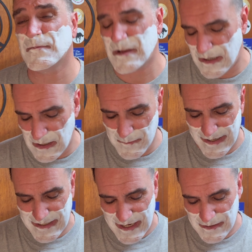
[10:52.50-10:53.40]
Um,
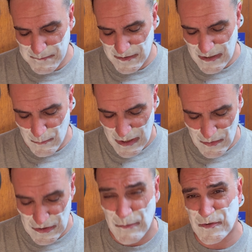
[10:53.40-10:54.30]
I kind of been, when
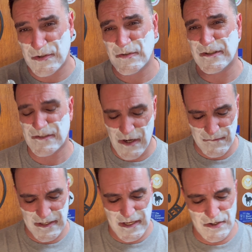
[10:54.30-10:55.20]
I was using this on
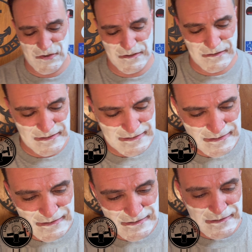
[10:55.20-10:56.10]
vacation,
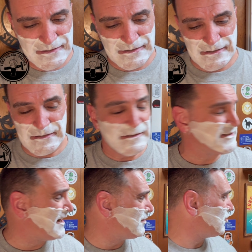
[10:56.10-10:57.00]
it's
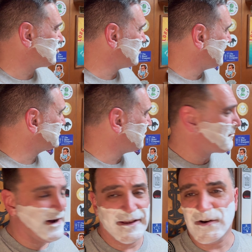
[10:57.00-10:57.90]
kind of wishing I took
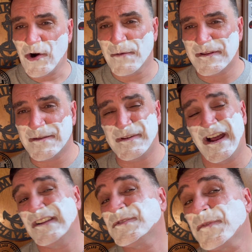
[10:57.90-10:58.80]
my carbon, to be
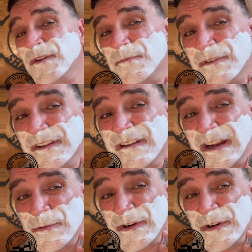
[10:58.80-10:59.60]
honest with you, but I don't